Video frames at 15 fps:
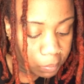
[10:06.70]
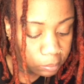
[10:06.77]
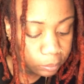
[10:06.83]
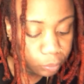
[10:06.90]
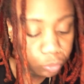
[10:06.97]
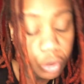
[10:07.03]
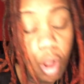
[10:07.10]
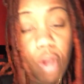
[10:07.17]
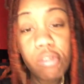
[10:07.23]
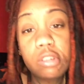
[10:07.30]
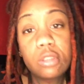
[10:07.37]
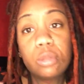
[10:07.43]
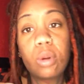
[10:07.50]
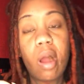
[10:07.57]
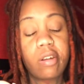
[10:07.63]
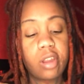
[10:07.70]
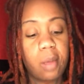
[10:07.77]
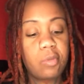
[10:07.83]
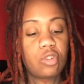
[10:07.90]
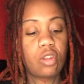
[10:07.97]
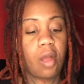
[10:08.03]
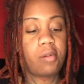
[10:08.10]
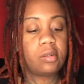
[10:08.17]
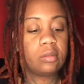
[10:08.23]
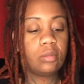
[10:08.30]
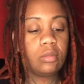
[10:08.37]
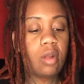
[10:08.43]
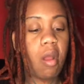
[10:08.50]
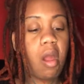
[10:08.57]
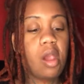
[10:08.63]
We can do all type of stuff.
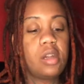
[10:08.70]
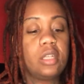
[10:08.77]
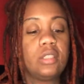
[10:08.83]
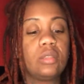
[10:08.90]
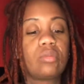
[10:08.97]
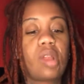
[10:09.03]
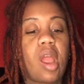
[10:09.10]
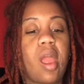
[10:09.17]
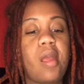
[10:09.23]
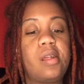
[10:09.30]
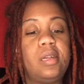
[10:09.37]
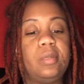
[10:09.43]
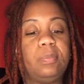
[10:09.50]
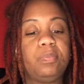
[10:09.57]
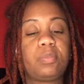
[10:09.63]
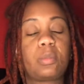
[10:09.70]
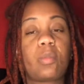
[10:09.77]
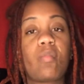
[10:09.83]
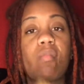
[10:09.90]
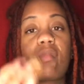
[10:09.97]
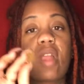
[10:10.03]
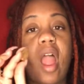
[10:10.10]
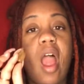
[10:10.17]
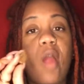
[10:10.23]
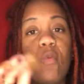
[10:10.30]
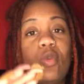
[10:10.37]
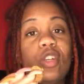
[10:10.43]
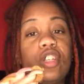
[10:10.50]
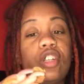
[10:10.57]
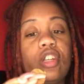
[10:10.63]
And I
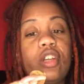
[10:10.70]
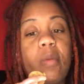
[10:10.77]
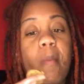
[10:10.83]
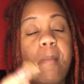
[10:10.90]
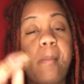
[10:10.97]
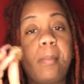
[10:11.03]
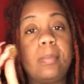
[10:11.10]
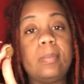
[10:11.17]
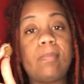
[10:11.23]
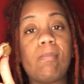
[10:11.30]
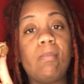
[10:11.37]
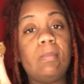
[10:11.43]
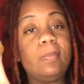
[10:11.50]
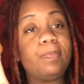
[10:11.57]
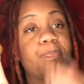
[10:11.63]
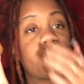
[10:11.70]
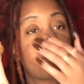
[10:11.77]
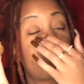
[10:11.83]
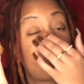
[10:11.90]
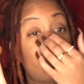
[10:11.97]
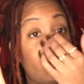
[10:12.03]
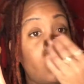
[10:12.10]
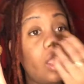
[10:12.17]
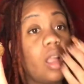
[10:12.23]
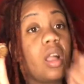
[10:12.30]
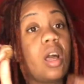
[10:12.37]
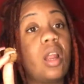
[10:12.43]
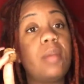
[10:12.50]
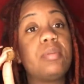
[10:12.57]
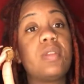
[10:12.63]
originally cut up
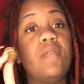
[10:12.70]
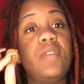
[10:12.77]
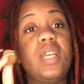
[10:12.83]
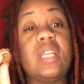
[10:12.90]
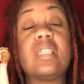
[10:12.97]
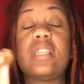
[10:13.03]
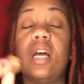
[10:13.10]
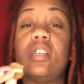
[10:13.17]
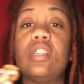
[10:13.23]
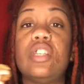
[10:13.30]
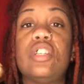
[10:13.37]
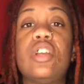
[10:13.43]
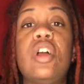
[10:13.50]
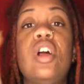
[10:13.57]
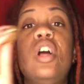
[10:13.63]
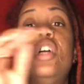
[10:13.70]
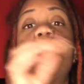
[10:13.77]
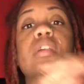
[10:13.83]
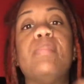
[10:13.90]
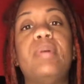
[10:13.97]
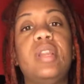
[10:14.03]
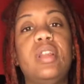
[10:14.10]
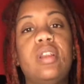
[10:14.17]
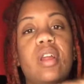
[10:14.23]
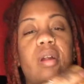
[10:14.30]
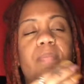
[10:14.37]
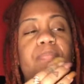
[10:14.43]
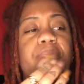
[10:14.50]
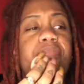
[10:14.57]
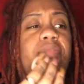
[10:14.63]
some vegan sausage to put in there,
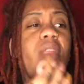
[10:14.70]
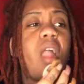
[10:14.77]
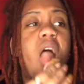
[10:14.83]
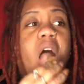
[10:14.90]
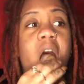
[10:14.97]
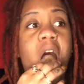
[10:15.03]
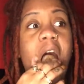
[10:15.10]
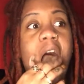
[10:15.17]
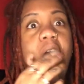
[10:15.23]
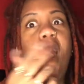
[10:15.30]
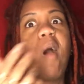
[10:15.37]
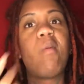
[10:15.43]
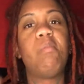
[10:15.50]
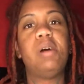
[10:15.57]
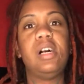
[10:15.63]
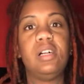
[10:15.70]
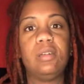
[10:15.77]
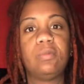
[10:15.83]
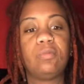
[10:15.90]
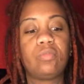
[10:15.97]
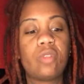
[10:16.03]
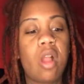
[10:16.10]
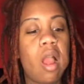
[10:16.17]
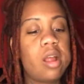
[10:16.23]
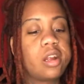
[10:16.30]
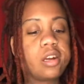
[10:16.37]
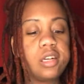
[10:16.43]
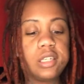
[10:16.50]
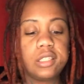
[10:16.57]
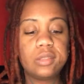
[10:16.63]
but
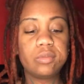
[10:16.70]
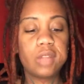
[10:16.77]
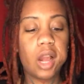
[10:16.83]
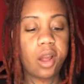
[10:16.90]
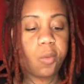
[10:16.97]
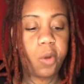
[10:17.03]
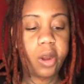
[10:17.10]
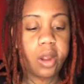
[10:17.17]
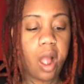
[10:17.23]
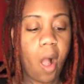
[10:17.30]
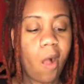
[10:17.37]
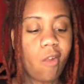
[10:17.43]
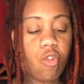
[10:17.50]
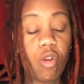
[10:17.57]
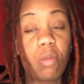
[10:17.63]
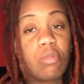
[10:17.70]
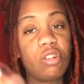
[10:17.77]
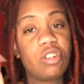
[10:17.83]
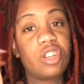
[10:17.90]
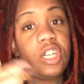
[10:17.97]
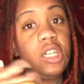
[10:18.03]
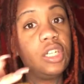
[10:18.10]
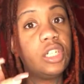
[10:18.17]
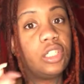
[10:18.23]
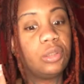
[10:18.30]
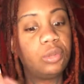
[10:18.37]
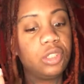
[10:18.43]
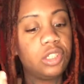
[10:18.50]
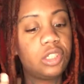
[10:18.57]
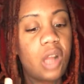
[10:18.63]
that didn't work out. So I'm just eating it on the
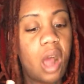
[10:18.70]
side.